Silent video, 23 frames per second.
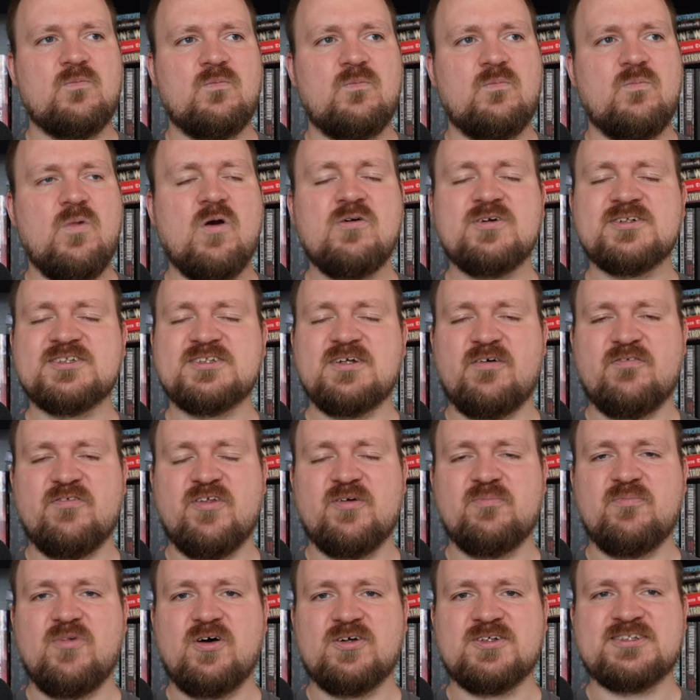most of the
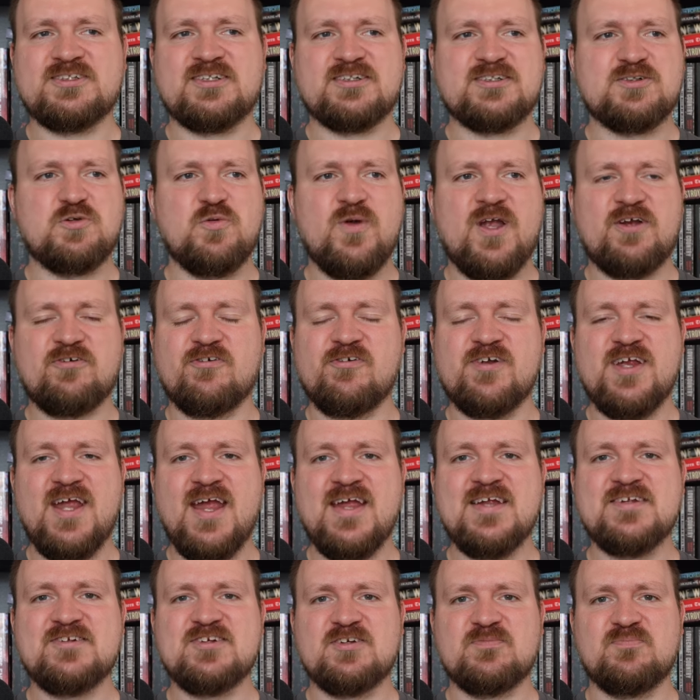monsters were
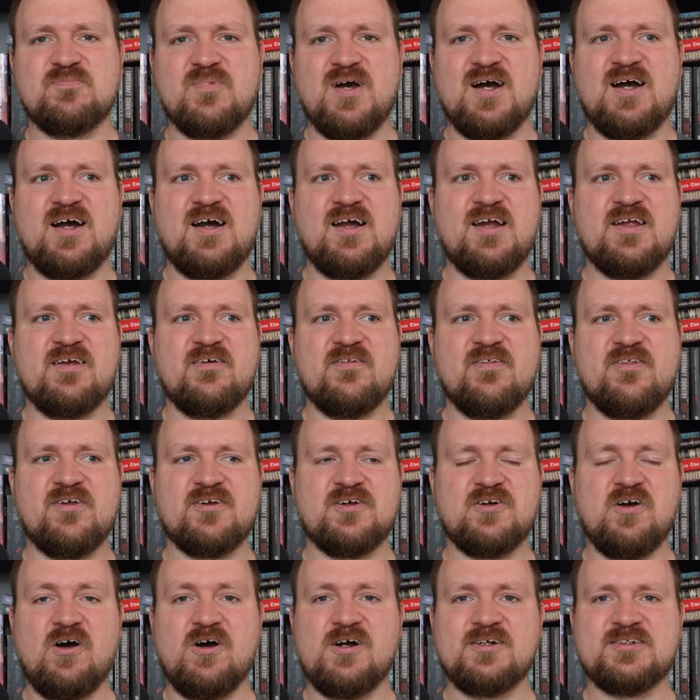created by the
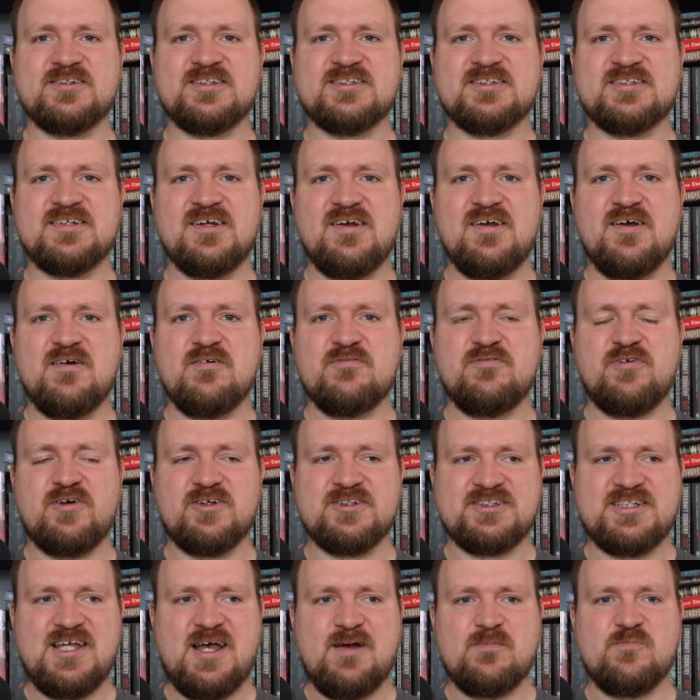gods for
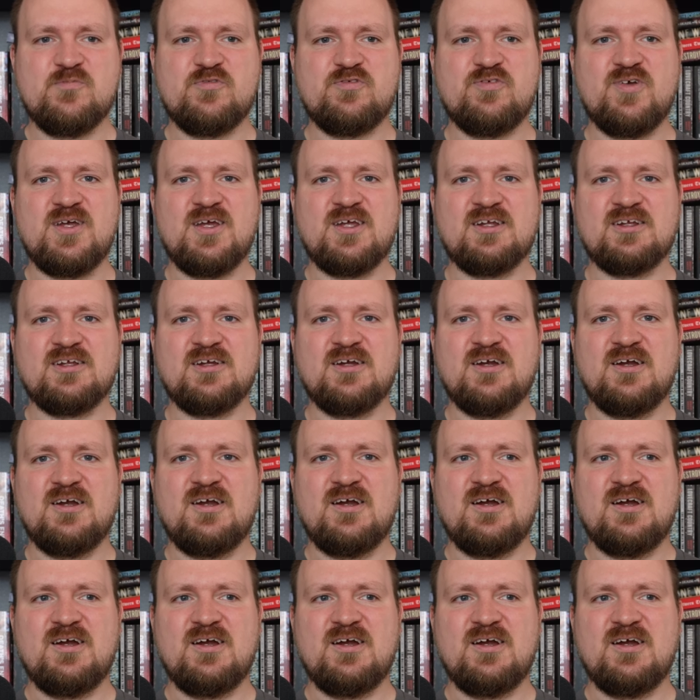something